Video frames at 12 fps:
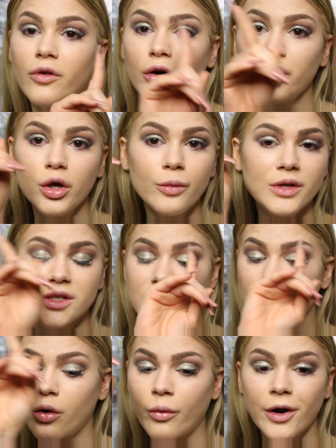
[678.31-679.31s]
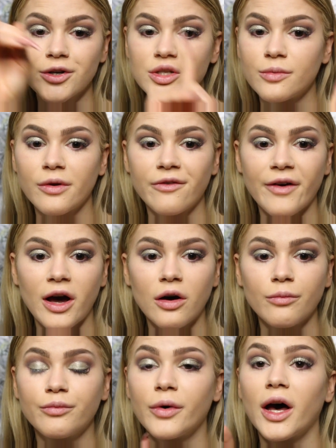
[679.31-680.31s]
Volume is nowhere to be
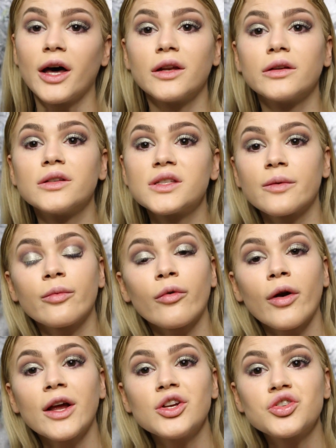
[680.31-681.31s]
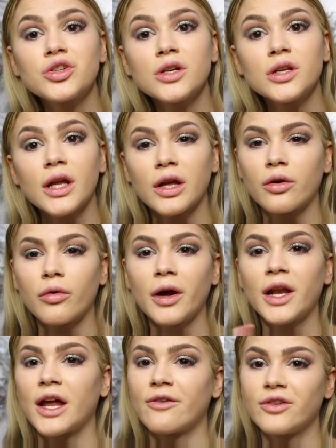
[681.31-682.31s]
found, but separation and
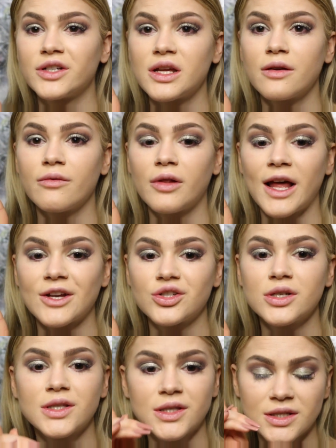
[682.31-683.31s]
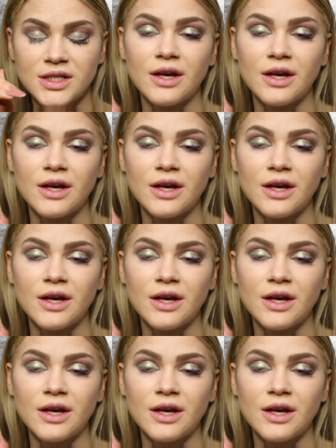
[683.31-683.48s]
great everyday lashes